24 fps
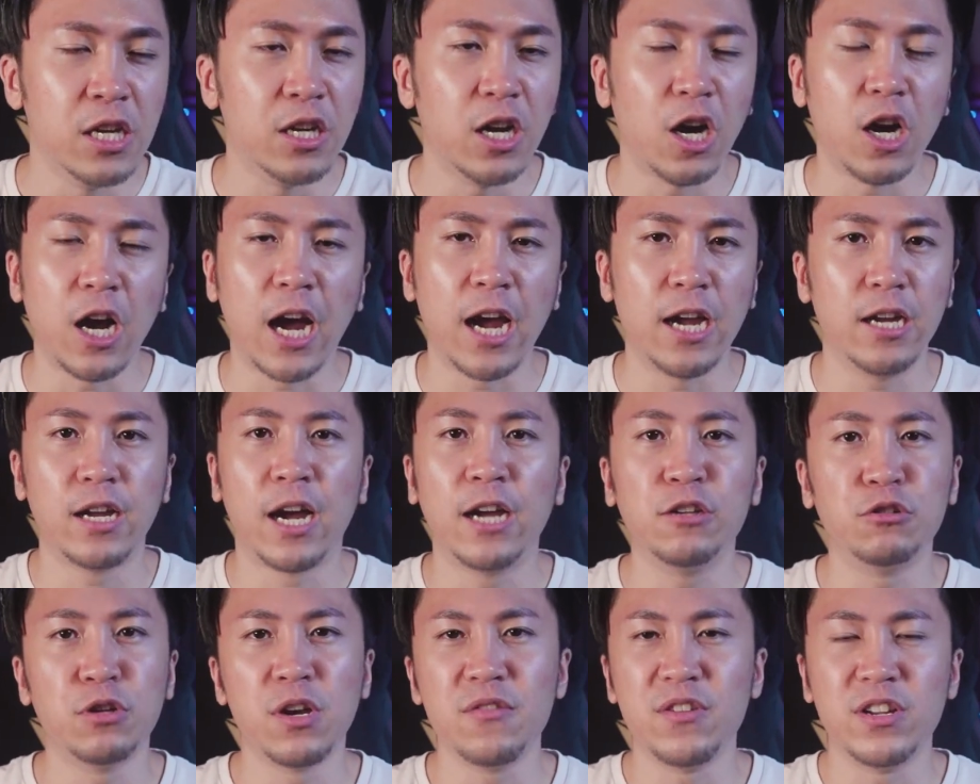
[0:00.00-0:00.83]
I
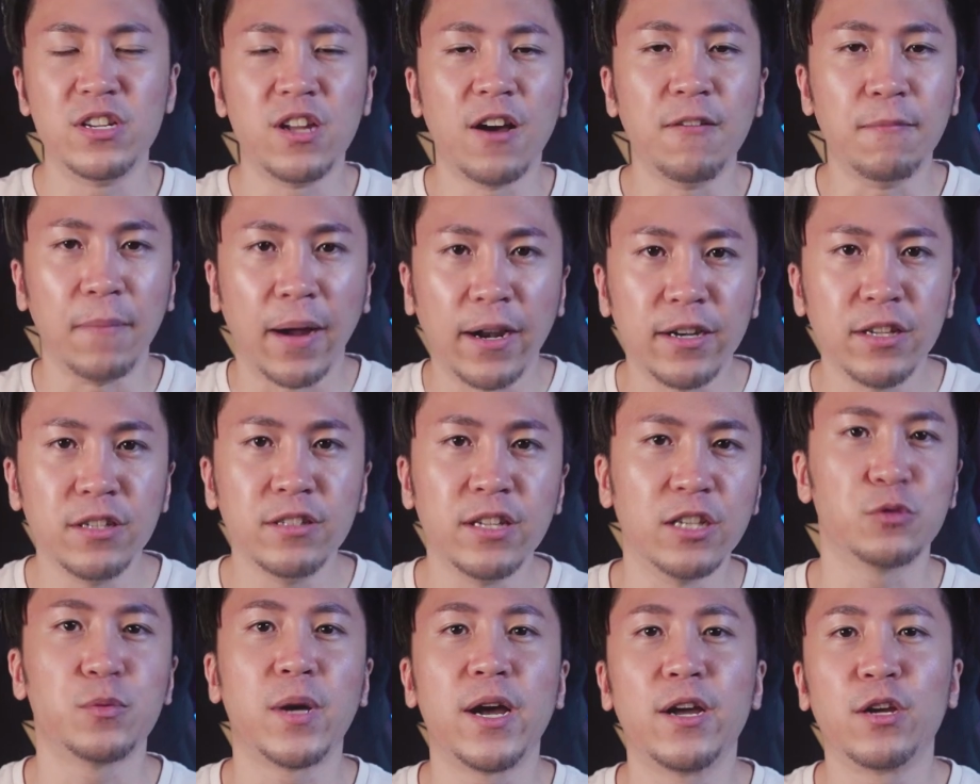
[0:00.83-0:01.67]
don't have enough money,
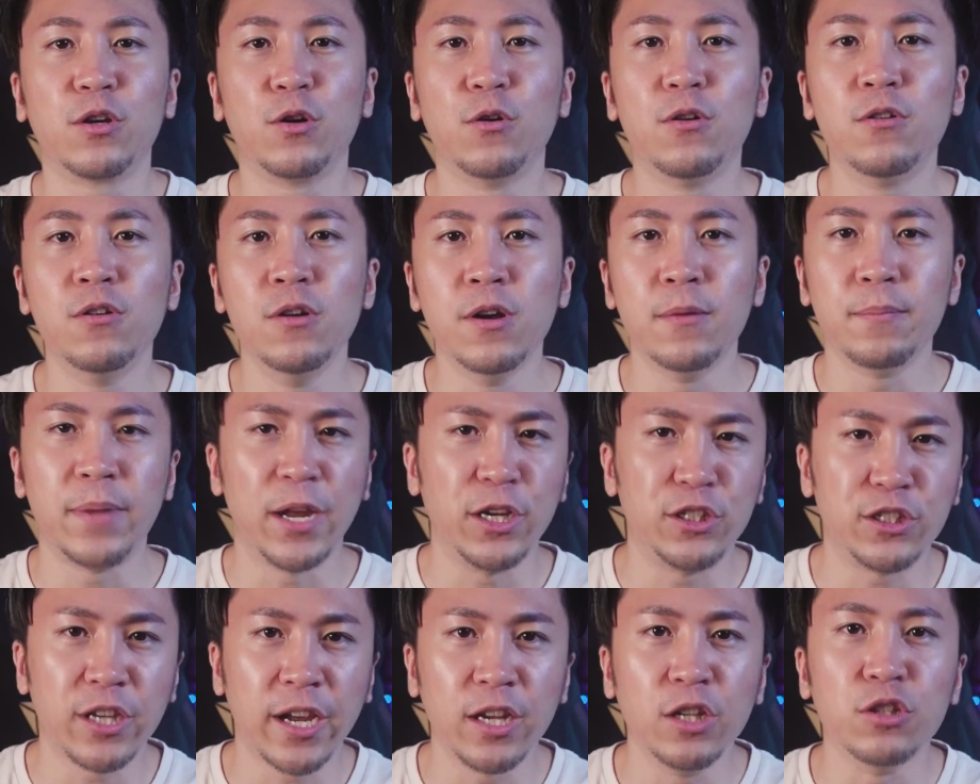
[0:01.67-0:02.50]
that's why I go
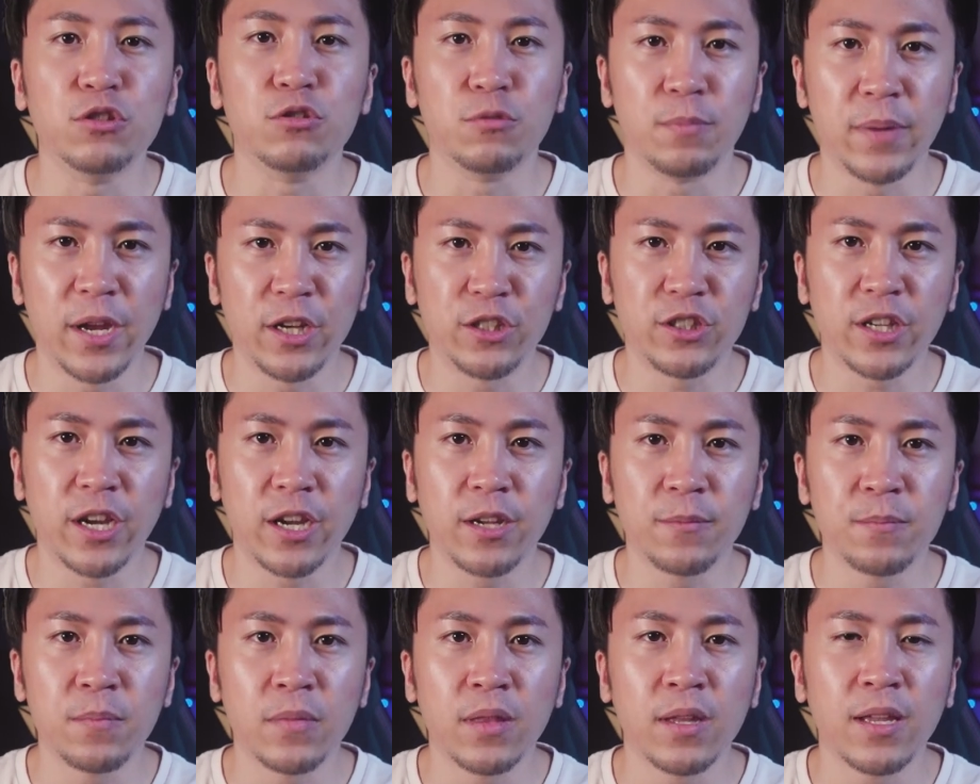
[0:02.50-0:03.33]
paycheck to paycheck.